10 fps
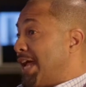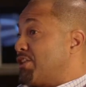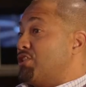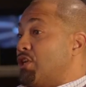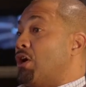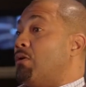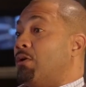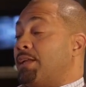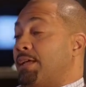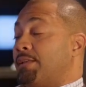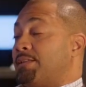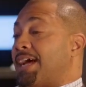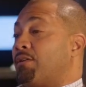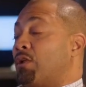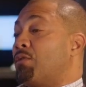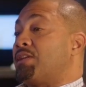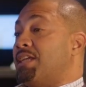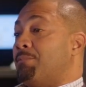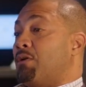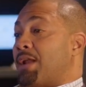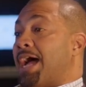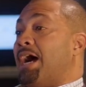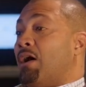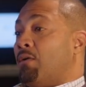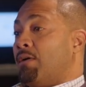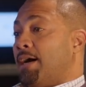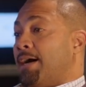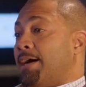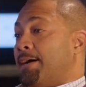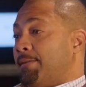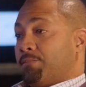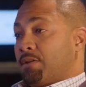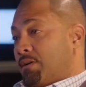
actually go on and download the demo now uh,